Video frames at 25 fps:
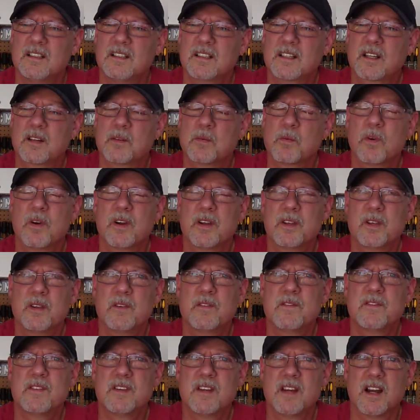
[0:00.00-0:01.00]
Look at what
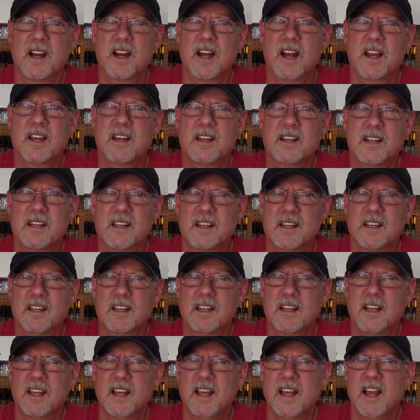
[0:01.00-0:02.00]
you've done.
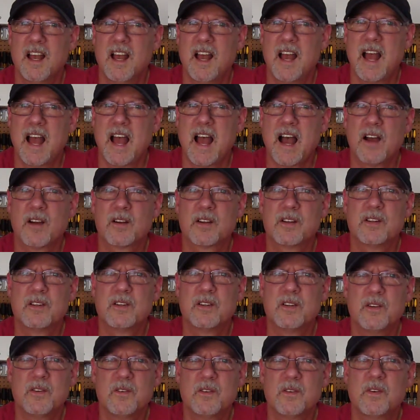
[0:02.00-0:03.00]
How
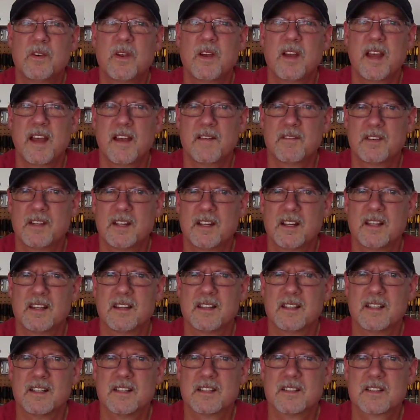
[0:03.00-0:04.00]
could you have
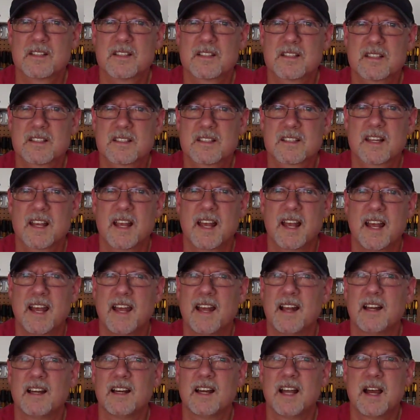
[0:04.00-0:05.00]
done this?
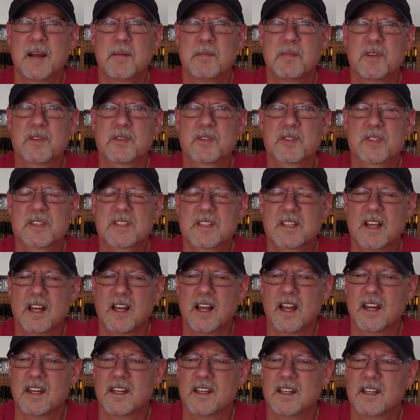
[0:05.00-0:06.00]
Hell, I'm your
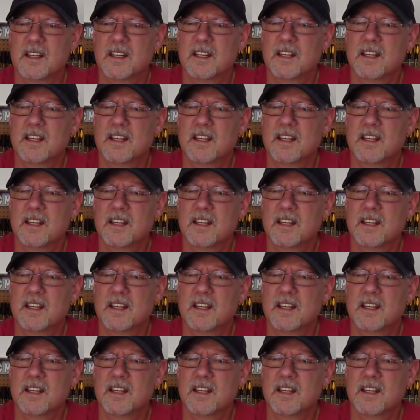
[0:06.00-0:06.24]
son.